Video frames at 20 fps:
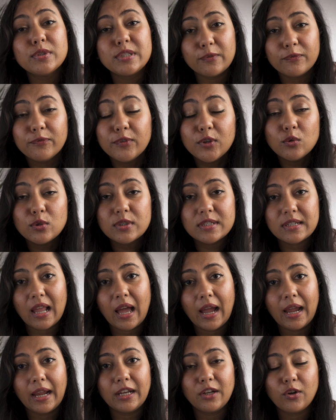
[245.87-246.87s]
diffused
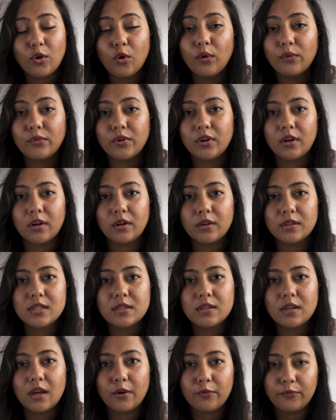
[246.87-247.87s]
light over
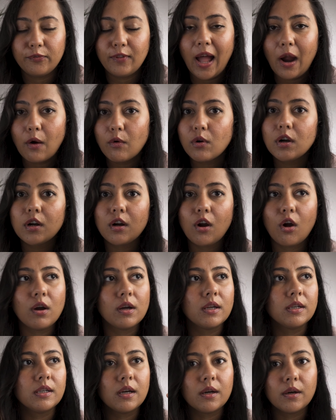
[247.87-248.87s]
a flower
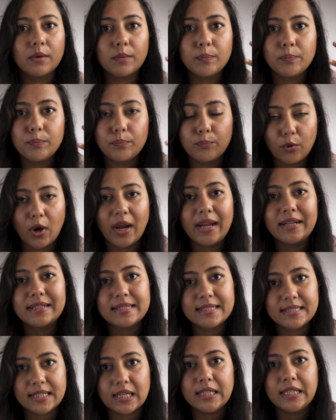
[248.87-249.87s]
on a bright
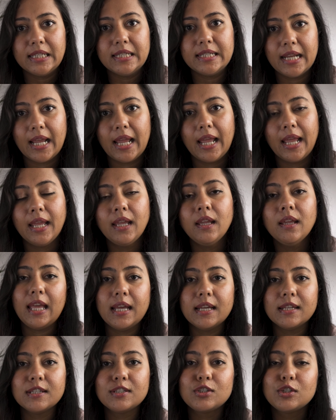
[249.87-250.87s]
sunny day
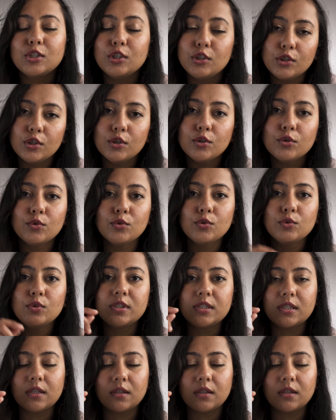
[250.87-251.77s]
is to use